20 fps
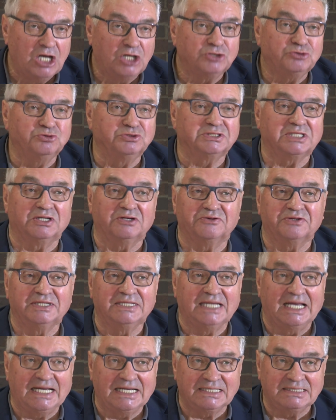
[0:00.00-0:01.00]
two thousand
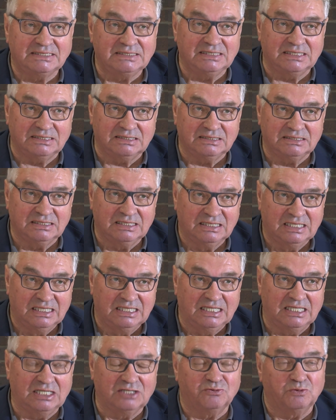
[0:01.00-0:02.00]
nineteen,
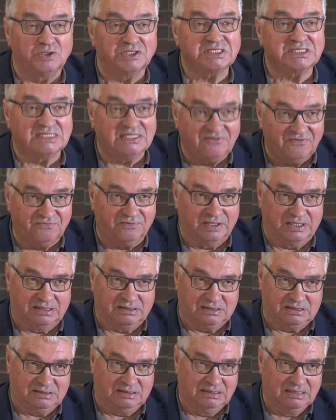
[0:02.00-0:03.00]
it was
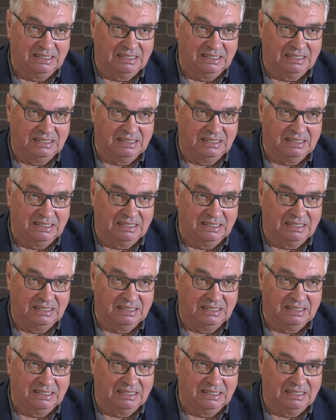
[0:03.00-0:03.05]
different.